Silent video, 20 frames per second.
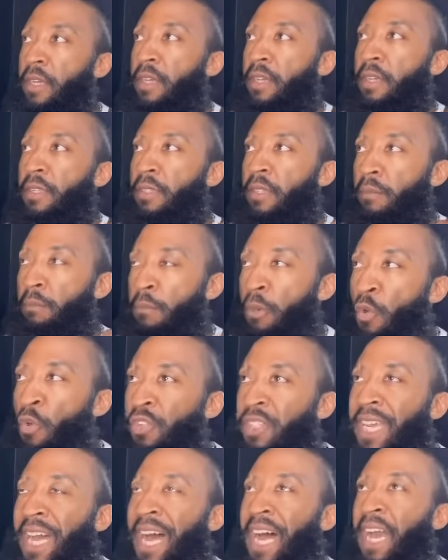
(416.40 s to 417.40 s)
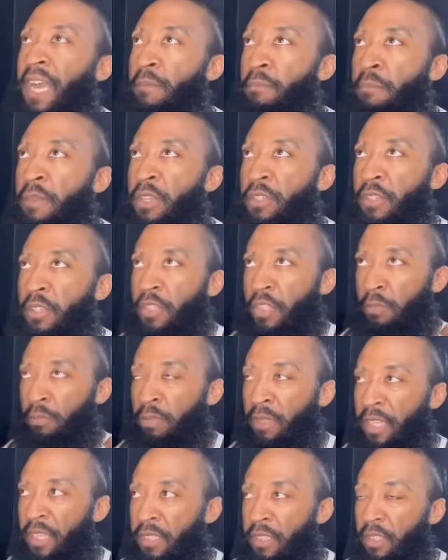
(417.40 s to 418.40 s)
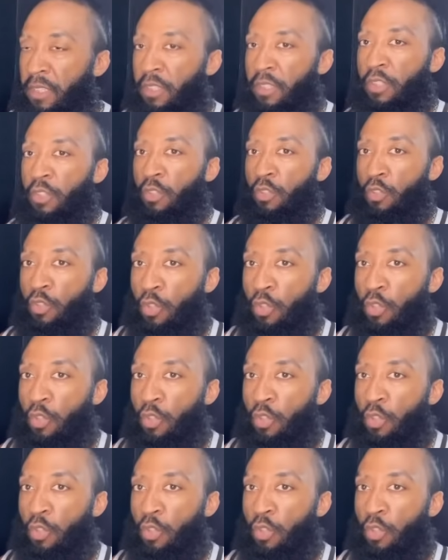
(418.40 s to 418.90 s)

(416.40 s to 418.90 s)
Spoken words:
The Most High mentions blessings